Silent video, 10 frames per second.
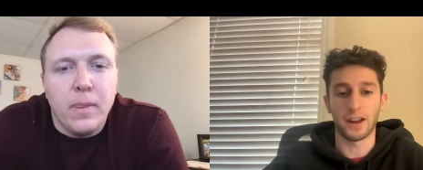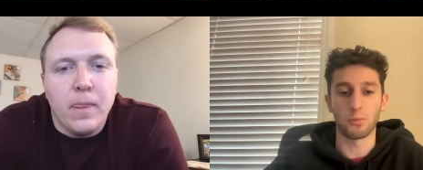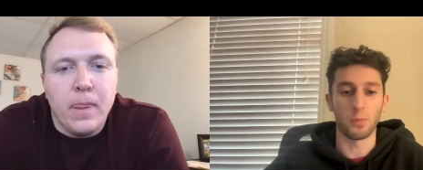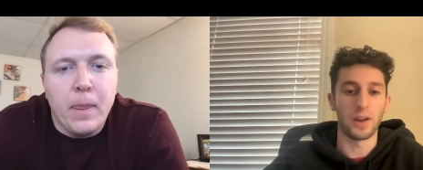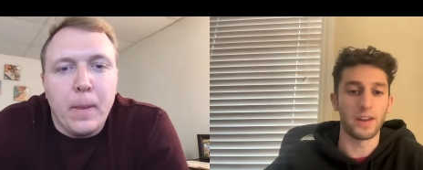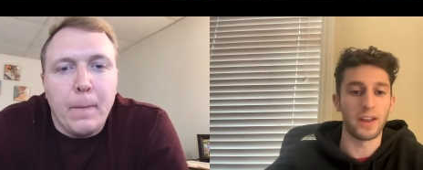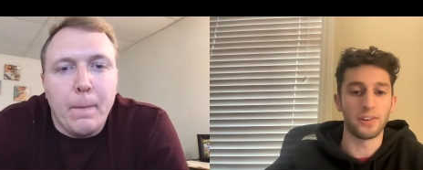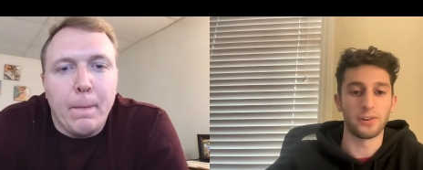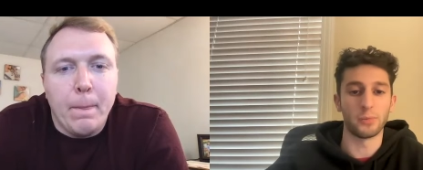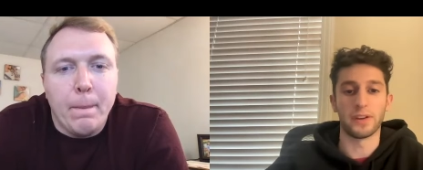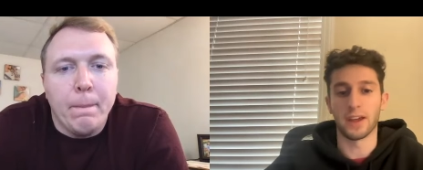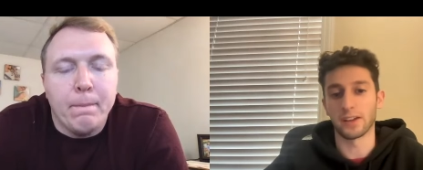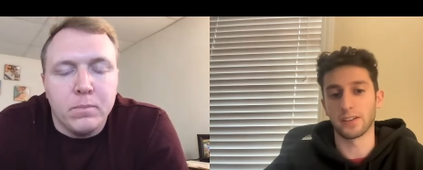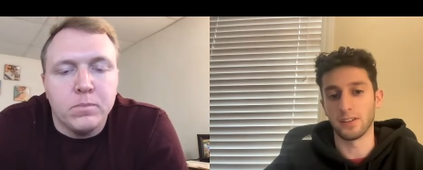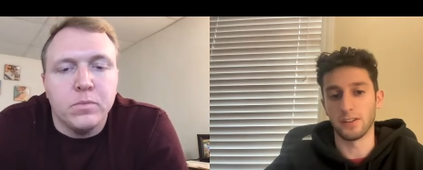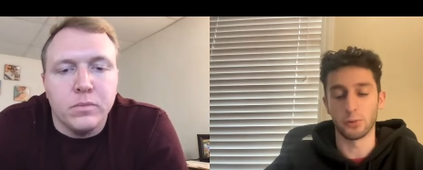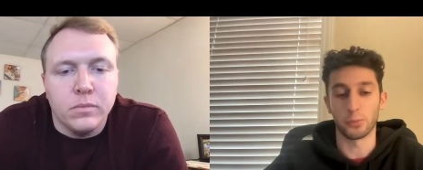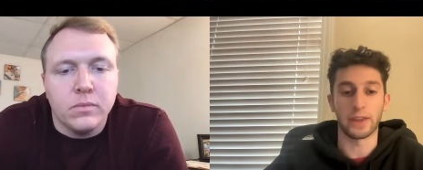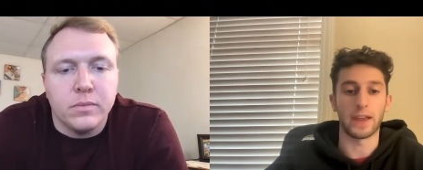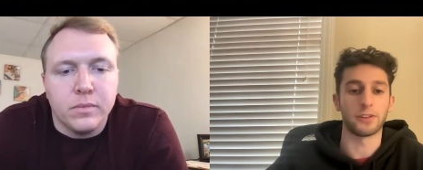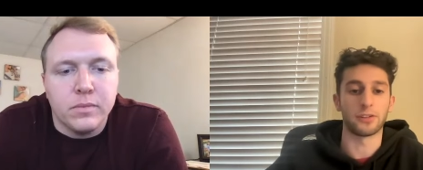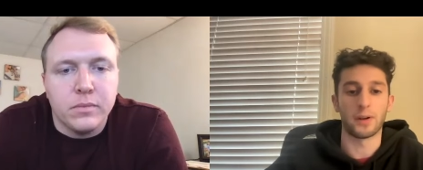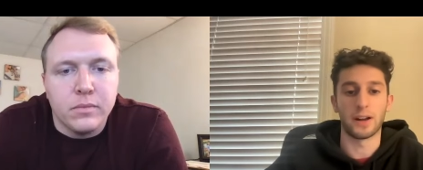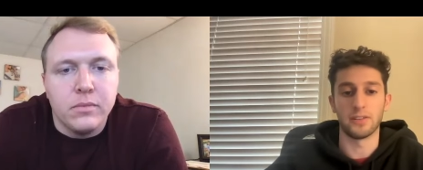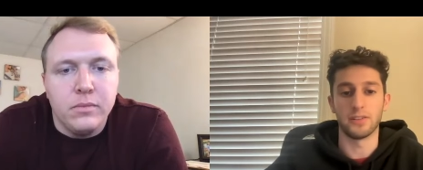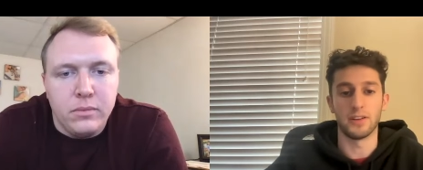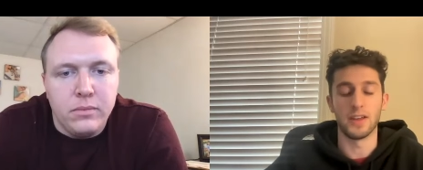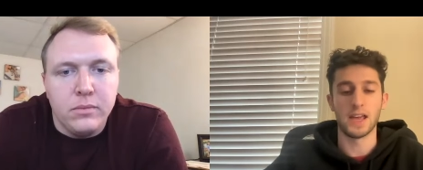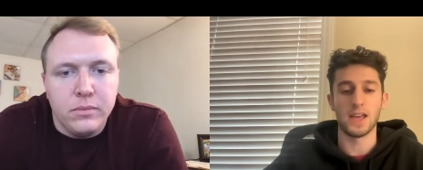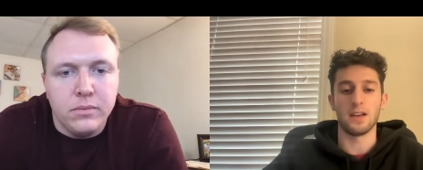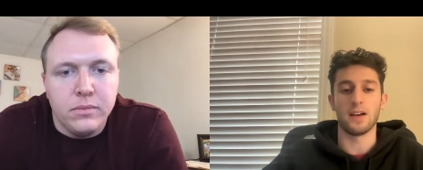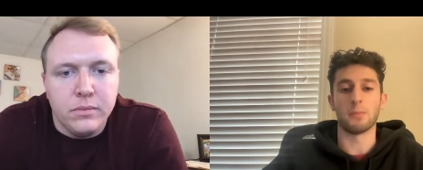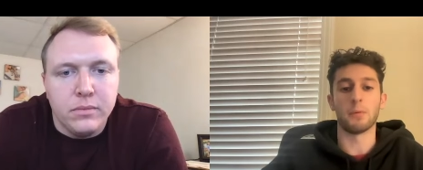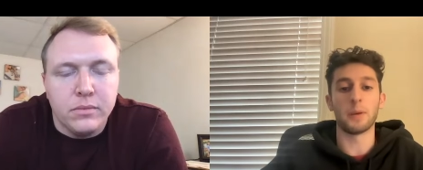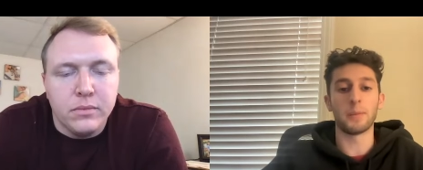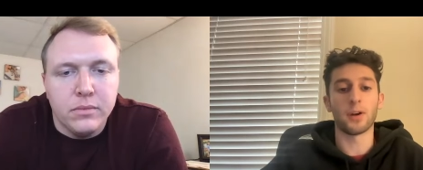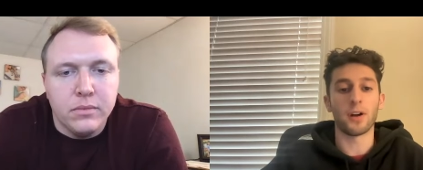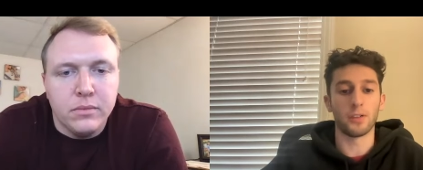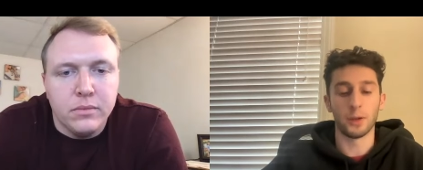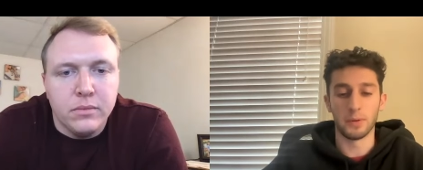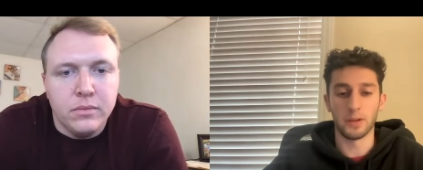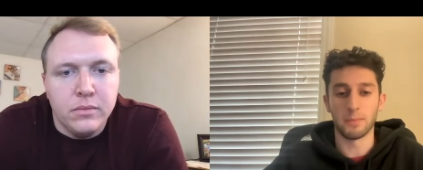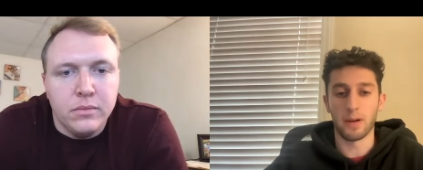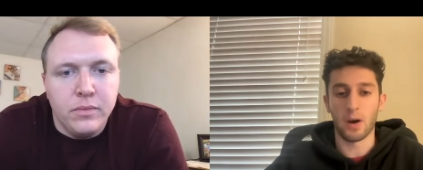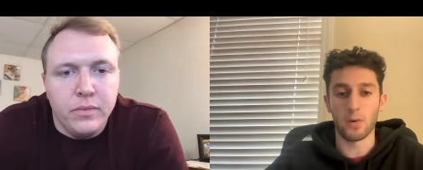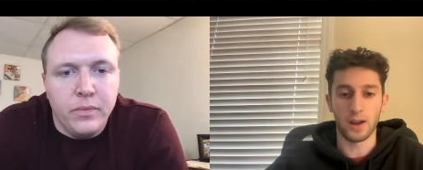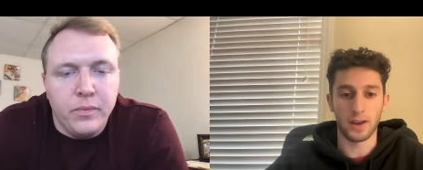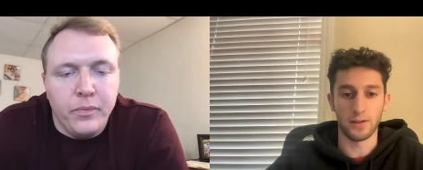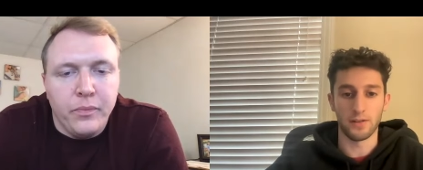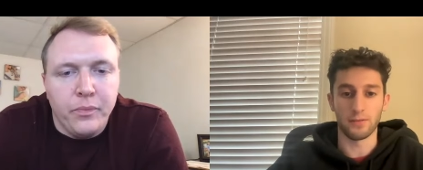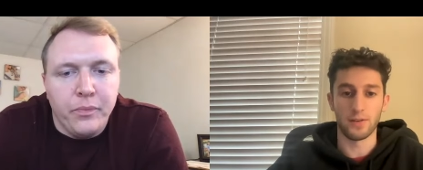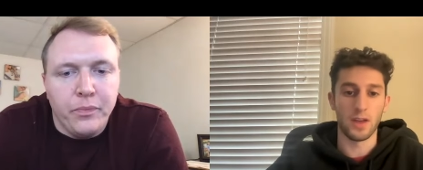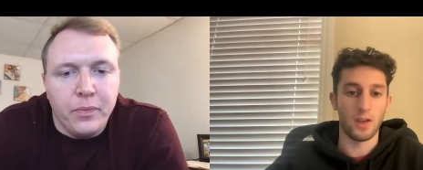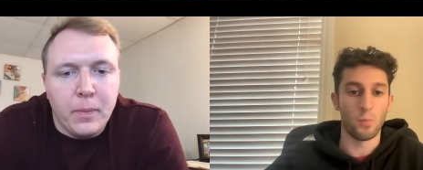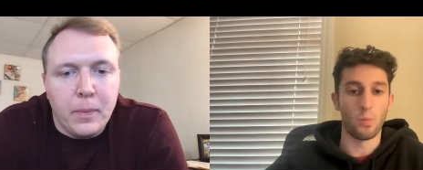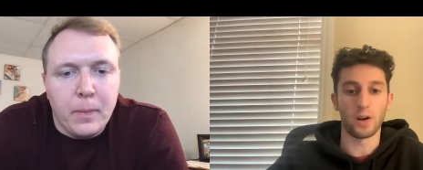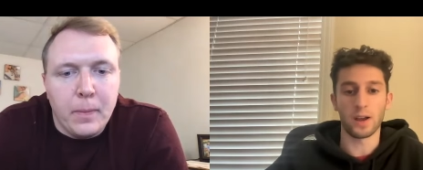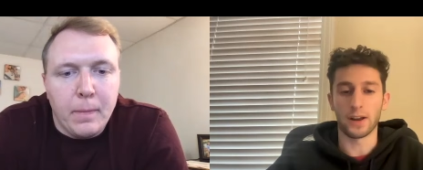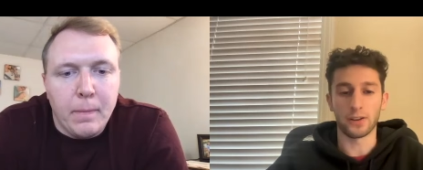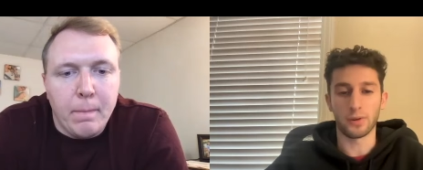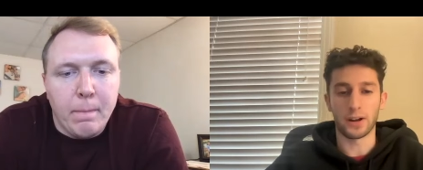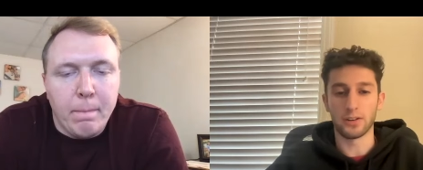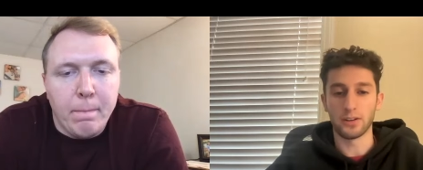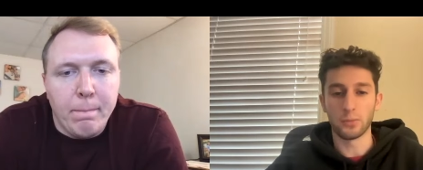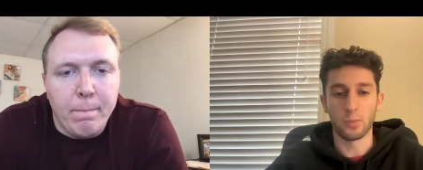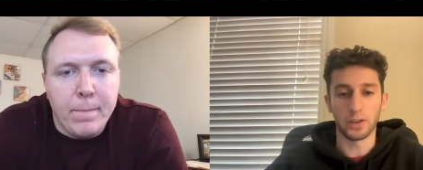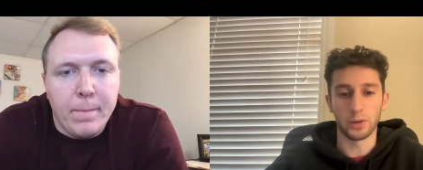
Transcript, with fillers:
Speaker 1: on when to enter, when to exit. You didn't really have a strategy, uh, but maybe talk a little bit about kind of what kind of strategy and what